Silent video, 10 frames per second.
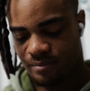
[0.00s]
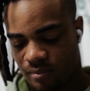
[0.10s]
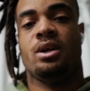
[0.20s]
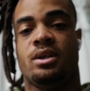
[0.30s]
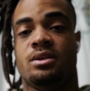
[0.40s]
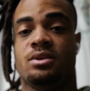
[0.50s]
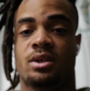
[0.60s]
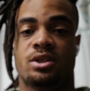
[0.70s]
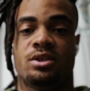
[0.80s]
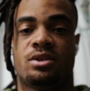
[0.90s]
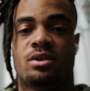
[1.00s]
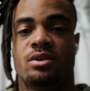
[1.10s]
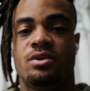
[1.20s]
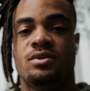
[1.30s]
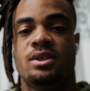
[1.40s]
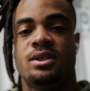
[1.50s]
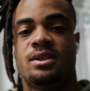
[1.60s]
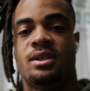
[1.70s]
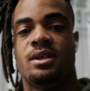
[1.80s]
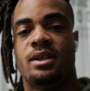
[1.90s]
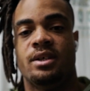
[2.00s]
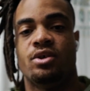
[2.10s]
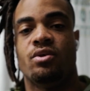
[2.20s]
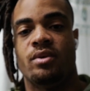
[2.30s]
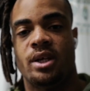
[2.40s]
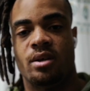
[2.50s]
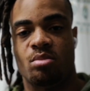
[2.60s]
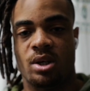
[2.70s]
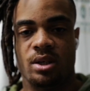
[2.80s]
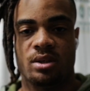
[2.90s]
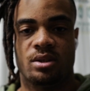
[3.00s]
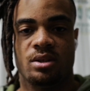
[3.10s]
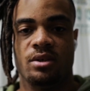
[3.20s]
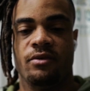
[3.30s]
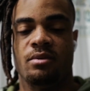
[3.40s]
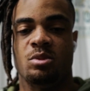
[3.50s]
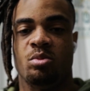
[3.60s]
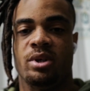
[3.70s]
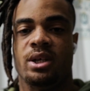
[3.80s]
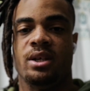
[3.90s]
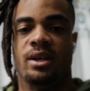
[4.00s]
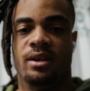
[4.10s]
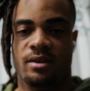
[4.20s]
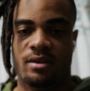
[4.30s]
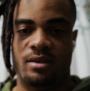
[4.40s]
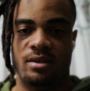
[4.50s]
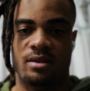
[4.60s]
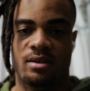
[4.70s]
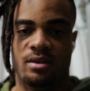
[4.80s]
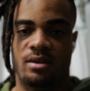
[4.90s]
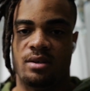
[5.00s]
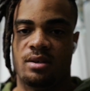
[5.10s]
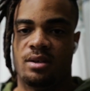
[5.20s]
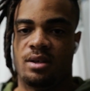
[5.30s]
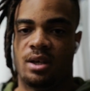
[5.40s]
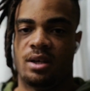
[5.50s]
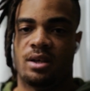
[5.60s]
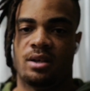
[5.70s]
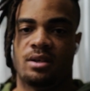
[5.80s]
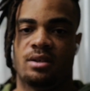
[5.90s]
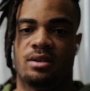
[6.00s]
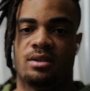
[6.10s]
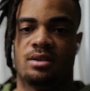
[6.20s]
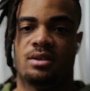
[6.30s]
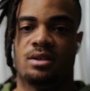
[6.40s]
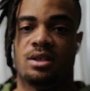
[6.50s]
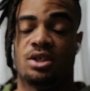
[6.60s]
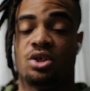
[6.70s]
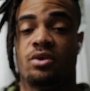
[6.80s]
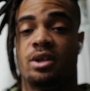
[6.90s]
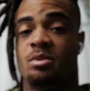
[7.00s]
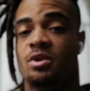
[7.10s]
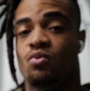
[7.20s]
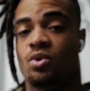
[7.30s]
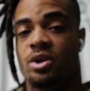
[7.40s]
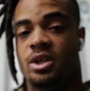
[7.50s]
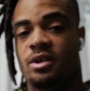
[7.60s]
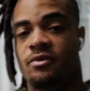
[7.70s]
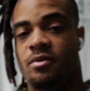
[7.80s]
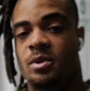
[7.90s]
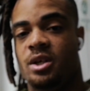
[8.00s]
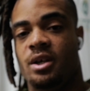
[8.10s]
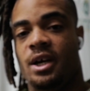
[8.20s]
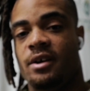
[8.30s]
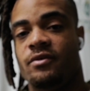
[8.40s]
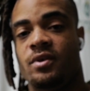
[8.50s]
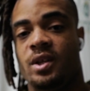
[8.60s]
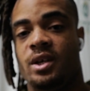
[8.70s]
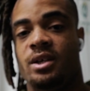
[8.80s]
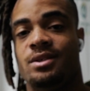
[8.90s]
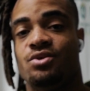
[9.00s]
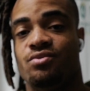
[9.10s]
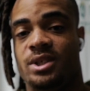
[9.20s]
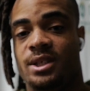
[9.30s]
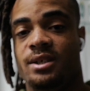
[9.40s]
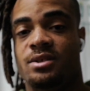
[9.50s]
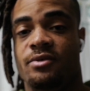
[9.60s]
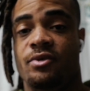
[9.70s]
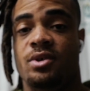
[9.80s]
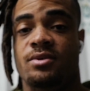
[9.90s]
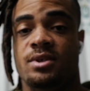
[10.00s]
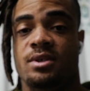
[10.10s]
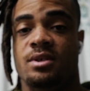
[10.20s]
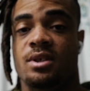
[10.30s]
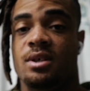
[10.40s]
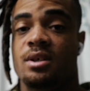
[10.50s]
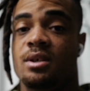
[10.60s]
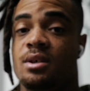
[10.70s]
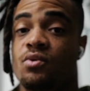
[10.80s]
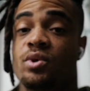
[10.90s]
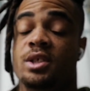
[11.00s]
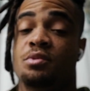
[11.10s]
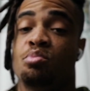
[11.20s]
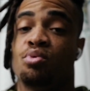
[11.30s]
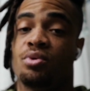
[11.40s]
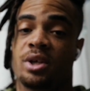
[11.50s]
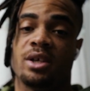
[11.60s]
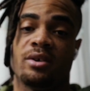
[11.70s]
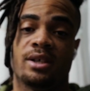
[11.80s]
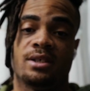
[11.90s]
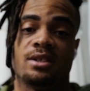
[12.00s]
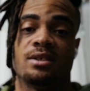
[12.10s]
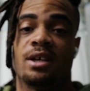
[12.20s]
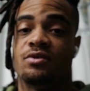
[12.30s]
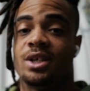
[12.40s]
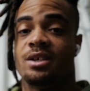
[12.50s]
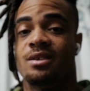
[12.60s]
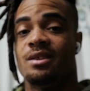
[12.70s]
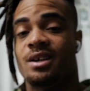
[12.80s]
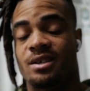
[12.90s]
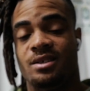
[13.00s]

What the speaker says: Alright, so I just started using this Ingrown hair product from the brand Anthony. And it's already been working for me after like 3 days of using, which is pretty crazy because I've tried a lot